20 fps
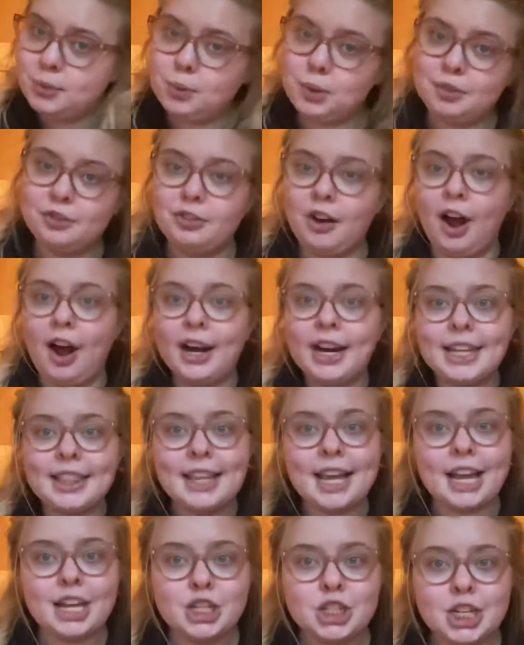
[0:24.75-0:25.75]
We're rocking
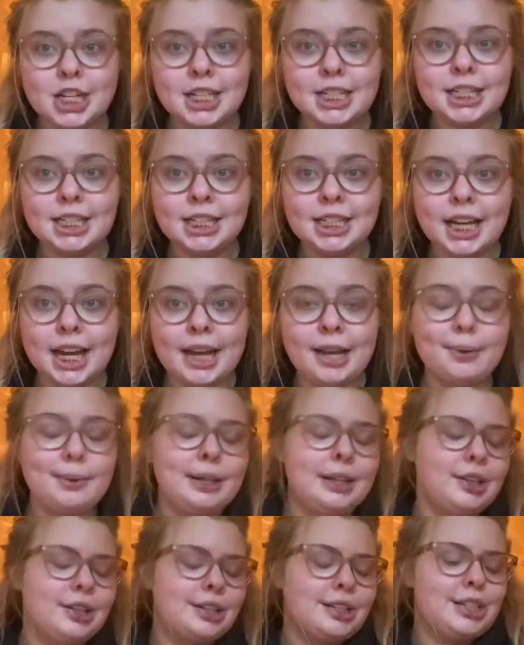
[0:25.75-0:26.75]
that shit today.
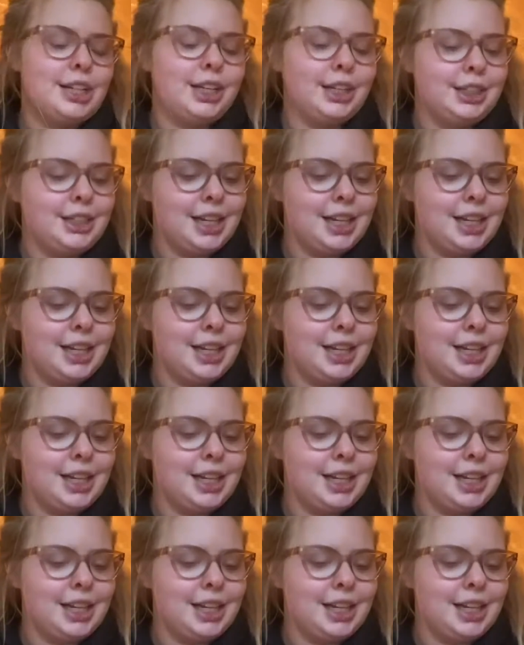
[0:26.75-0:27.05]
We looked good